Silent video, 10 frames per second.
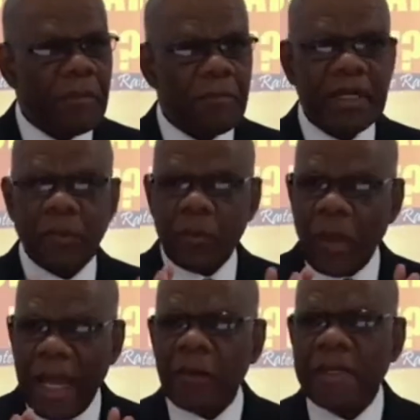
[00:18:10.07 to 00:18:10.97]
But
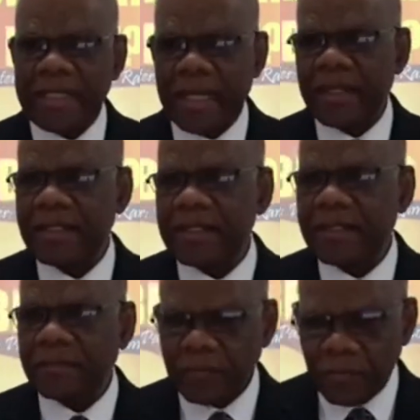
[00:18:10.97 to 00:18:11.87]
why are we saying this?
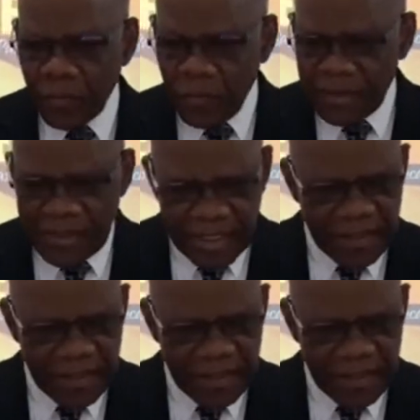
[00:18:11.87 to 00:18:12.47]
We're saying